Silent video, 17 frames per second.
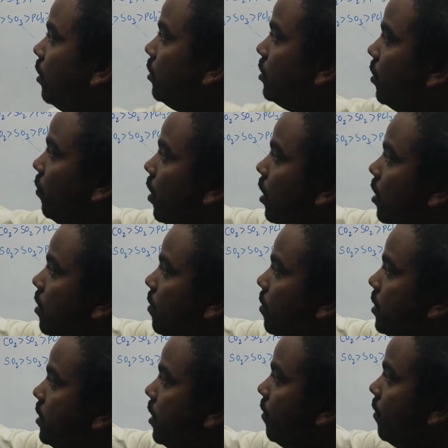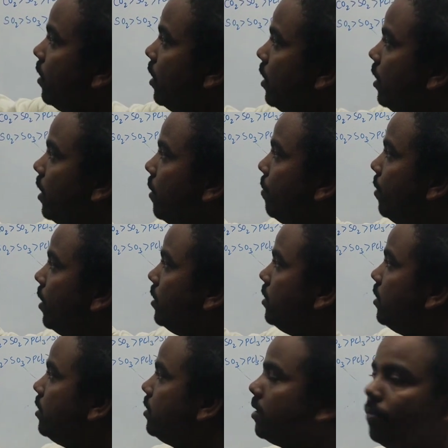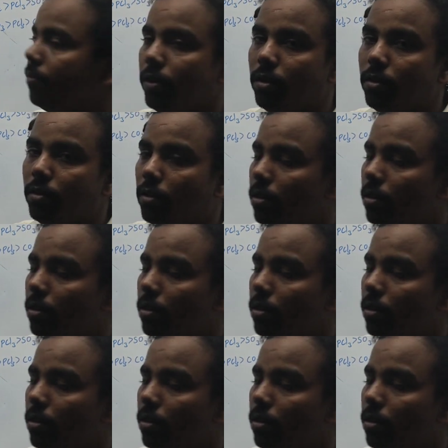So volume is given and temperature is given.